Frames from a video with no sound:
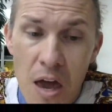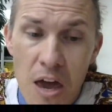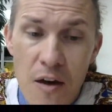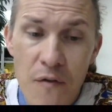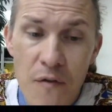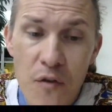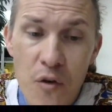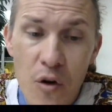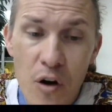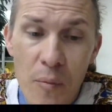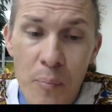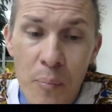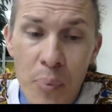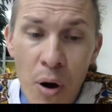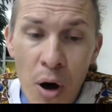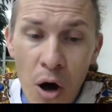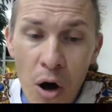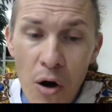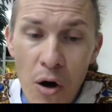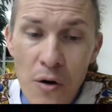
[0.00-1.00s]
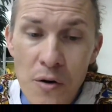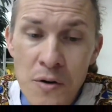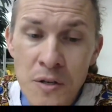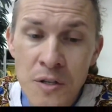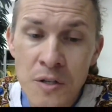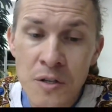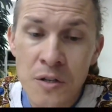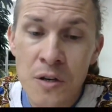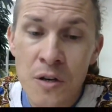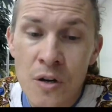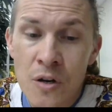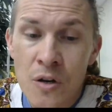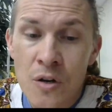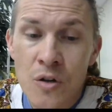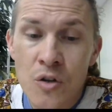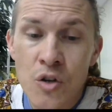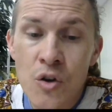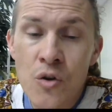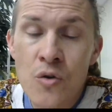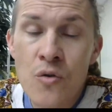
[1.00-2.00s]
If you're opposed
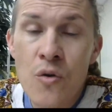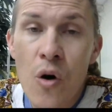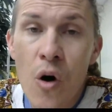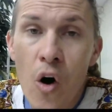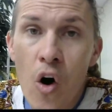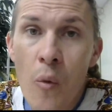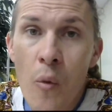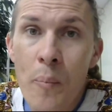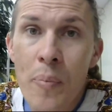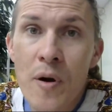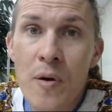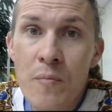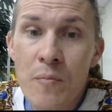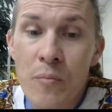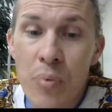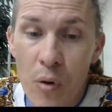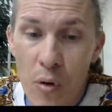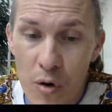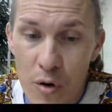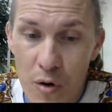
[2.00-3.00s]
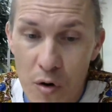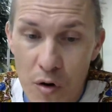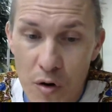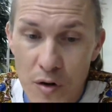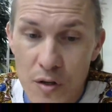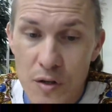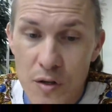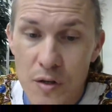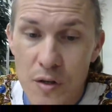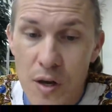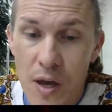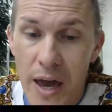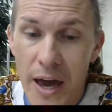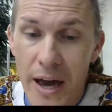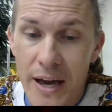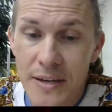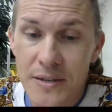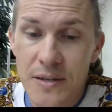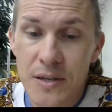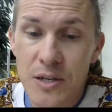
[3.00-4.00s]
to open borders,
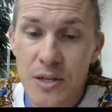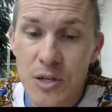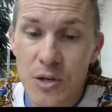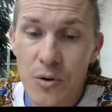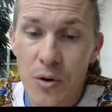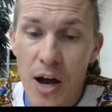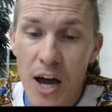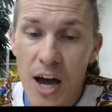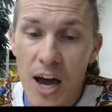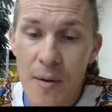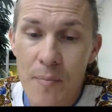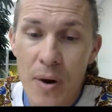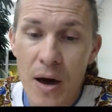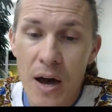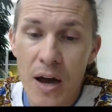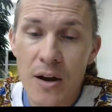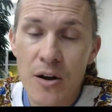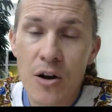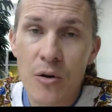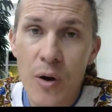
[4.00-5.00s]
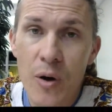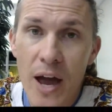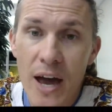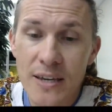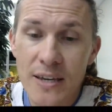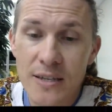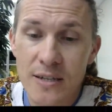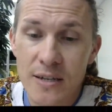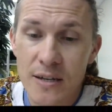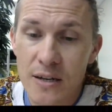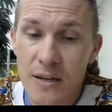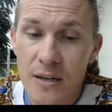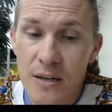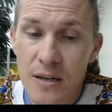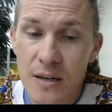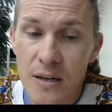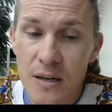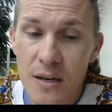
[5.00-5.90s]
as described by Norasta,